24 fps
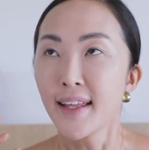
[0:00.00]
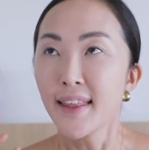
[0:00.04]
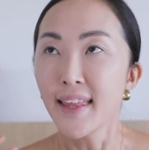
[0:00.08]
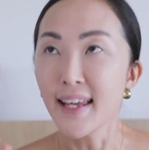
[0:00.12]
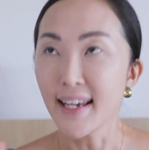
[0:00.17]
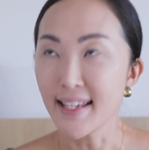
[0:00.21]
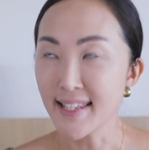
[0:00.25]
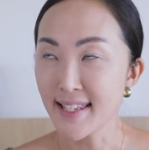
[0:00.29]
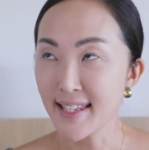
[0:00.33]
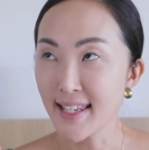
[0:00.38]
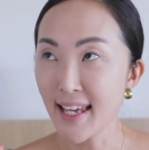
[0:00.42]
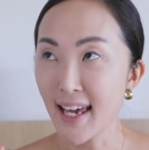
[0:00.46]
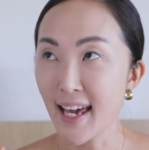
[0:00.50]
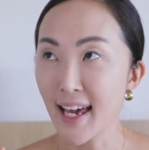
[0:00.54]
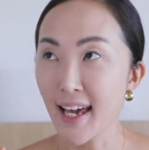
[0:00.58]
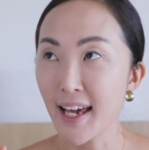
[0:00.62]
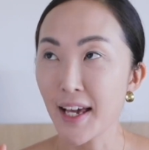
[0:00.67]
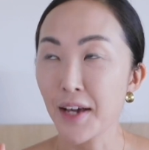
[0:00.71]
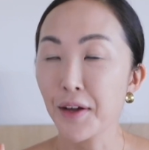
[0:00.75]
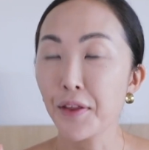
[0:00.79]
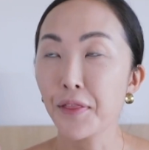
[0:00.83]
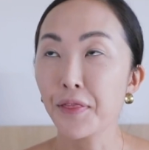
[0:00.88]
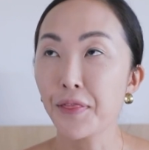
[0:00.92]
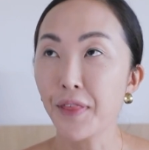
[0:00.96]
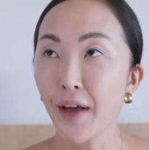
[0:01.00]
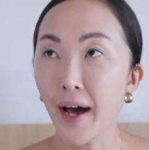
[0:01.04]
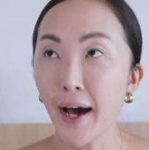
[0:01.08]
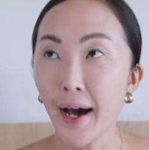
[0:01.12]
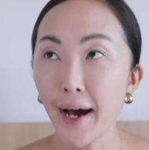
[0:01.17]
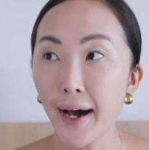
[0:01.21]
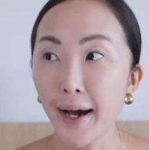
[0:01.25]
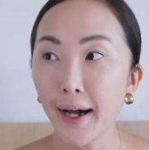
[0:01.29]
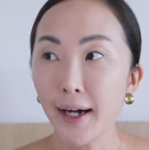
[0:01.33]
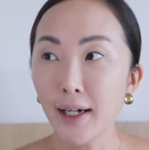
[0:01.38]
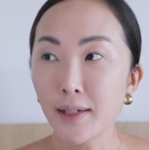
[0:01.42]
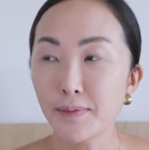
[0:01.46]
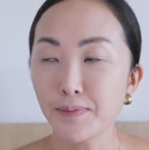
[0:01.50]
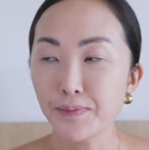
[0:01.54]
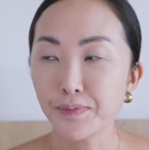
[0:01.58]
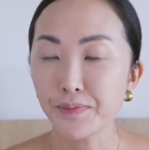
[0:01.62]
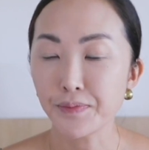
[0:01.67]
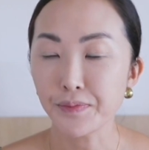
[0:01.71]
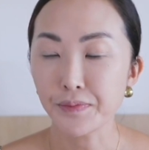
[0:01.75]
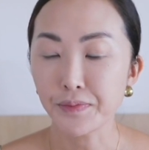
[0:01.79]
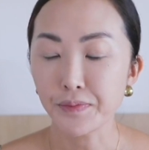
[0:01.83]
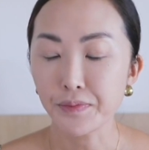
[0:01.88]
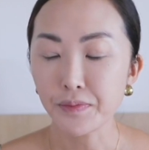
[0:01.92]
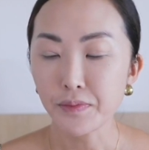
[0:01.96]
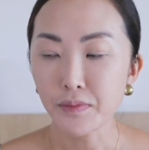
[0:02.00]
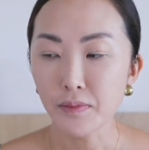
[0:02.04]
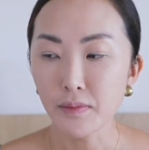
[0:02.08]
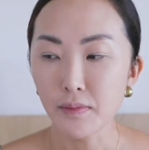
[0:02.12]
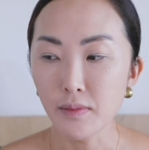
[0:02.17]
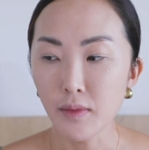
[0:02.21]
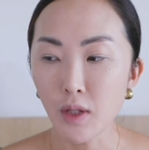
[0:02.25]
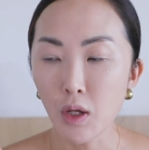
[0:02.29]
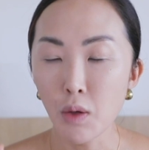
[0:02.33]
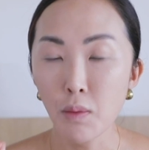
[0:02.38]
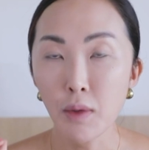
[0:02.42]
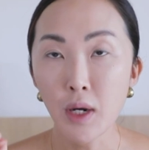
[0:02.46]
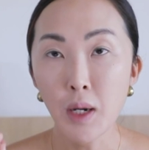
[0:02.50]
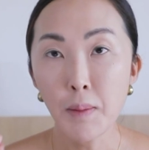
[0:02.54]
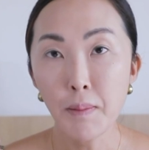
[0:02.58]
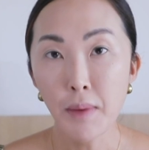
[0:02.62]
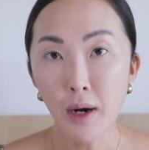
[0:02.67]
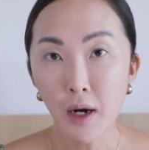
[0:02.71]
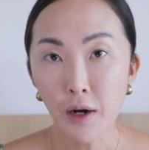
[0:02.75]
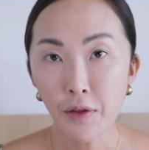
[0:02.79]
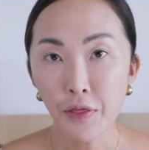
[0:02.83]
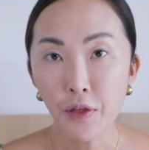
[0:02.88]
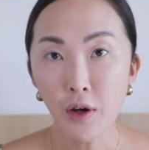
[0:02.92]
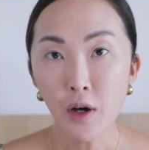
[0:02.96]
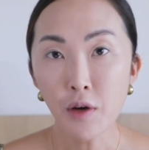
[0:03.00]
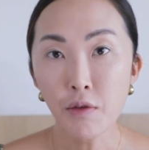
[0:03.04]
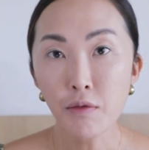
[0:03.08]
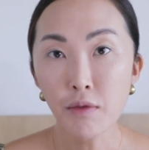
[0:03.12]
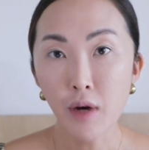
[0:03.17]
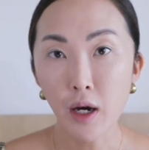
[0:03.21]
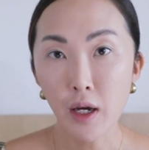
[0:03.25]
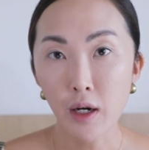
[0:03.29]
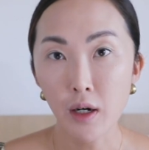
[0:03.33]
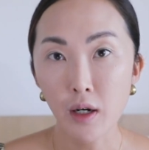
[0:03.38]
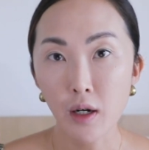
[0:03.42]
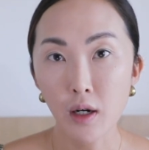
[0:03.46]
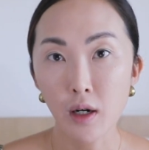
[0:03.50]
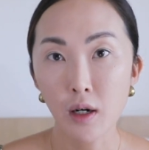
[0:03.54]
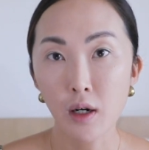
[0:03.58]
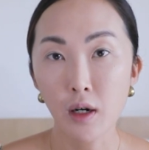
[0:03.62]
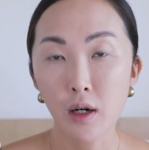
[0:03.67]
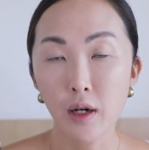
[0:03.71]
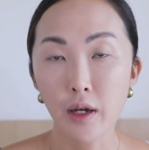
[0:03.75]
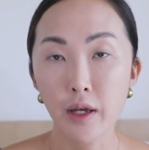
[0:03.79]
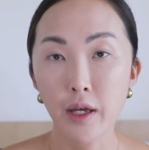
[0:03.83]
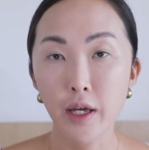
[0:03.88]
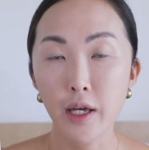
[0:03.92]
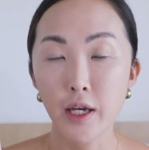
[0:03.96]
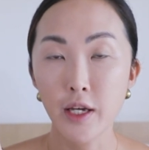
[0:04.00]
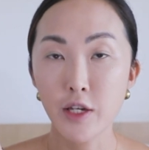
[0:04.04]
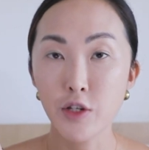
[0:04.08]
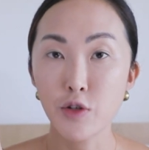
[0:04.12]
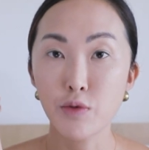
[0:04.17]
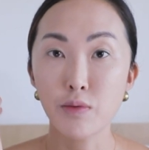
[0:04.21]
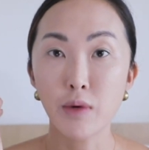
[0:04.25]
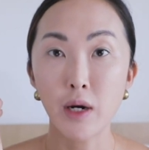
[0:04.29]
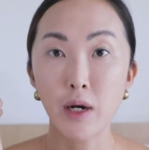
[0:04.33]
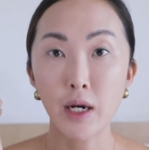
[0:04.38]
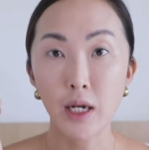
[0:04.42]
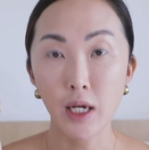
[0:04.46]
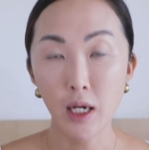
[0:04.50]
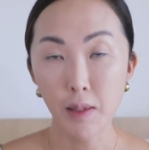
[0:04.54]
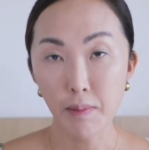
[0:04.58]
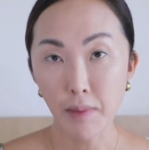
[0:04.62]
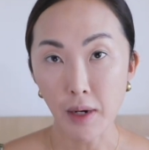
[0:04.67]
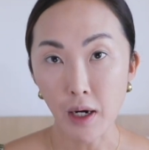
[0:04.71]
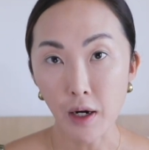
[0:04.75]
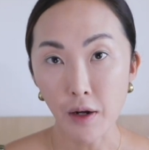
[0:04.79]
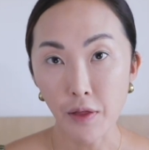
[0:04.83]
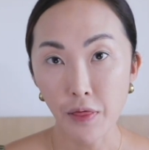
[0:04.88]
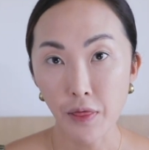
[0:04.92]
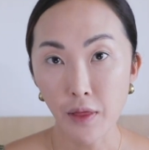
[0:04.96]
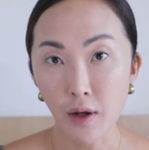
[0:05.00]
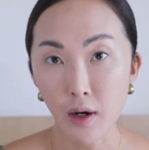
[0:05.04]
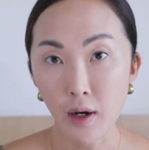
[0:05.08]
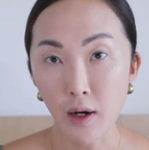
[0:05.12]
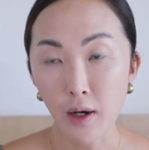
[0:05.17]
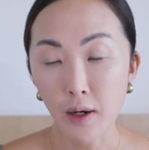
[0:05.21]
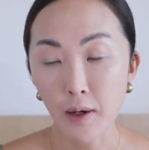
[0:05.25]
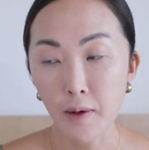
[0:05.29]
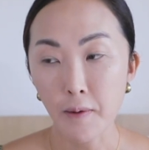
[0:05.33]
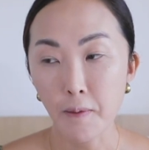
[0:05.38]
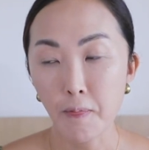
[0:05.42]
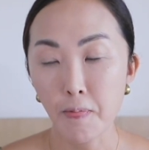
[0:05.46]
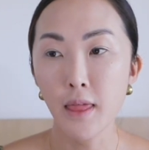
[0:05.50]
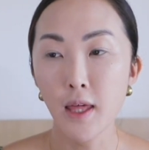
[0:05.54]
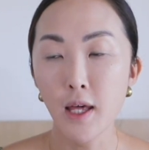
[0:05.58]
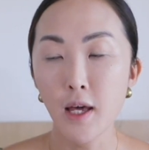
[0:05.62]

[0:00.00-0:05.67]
They say that when a marathon runner is running a marathon,